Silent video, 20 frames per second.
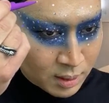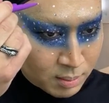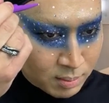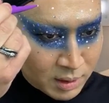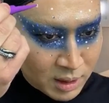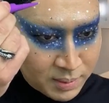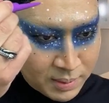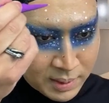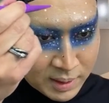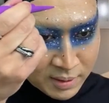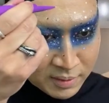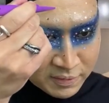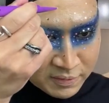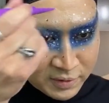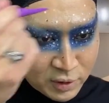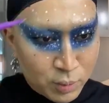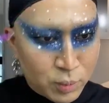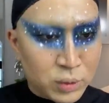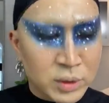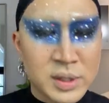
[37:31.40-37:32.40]
Maybe a
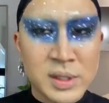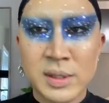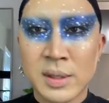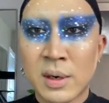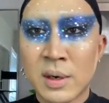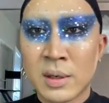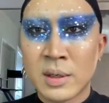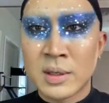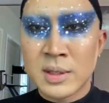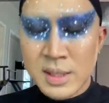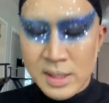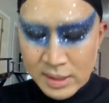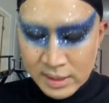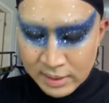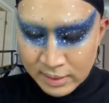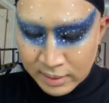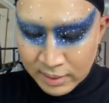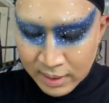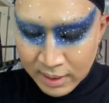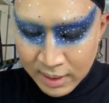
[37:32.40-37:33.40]
few more
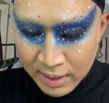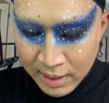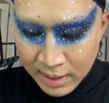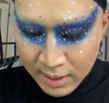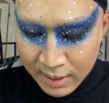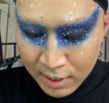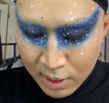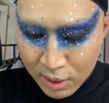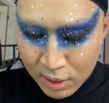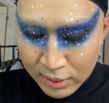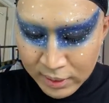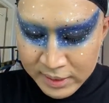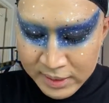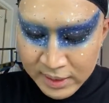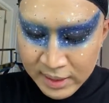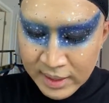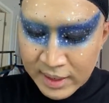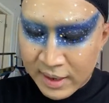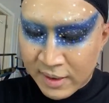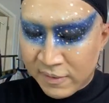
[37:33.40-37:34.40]
stars.
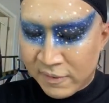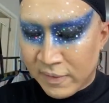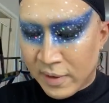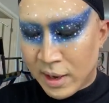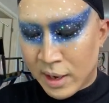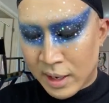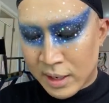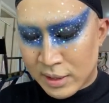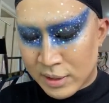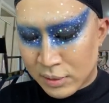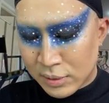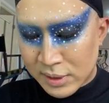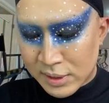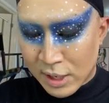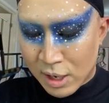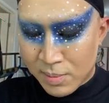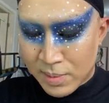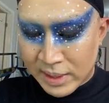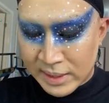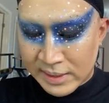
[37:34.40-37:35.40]
Honestly, if I don't
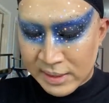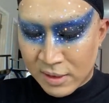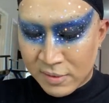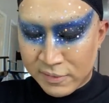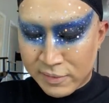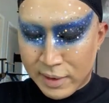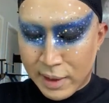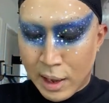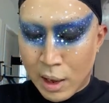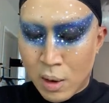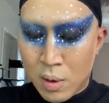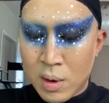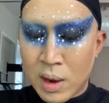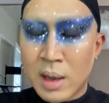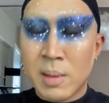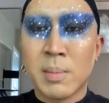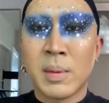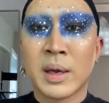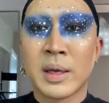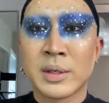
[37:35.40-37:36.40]
stop myself now, I
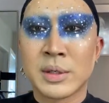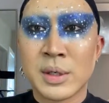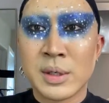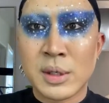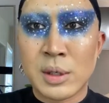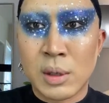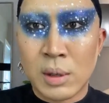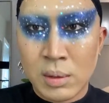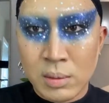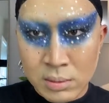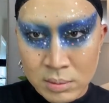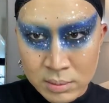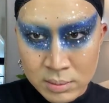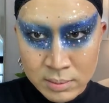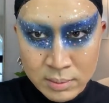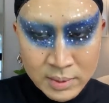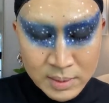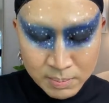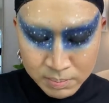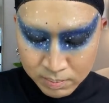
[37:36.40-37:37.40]
might just
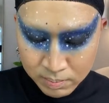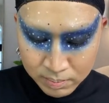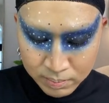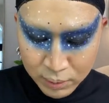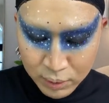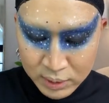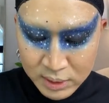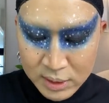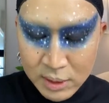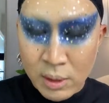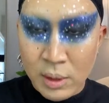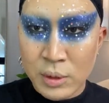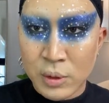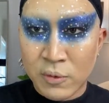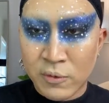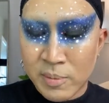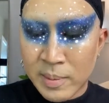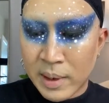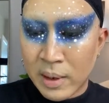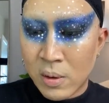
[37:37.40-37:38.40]
put stars
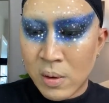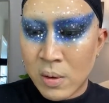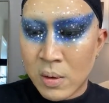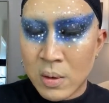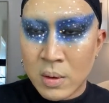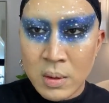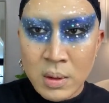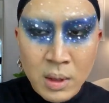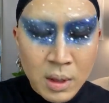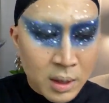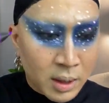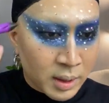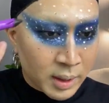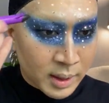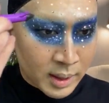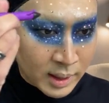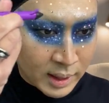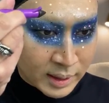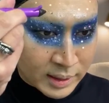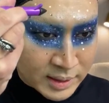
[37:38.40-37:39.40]
over my whole
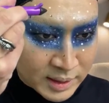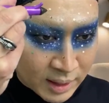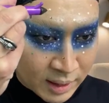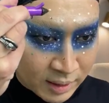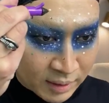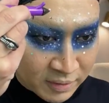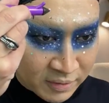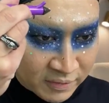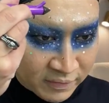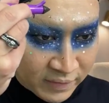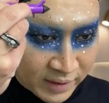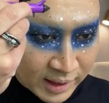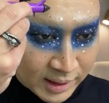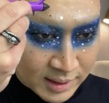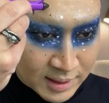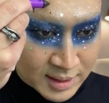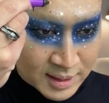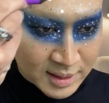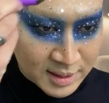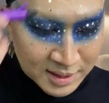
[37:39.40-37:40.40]
entire
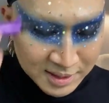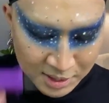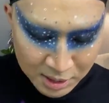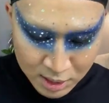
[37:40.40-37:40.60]
face,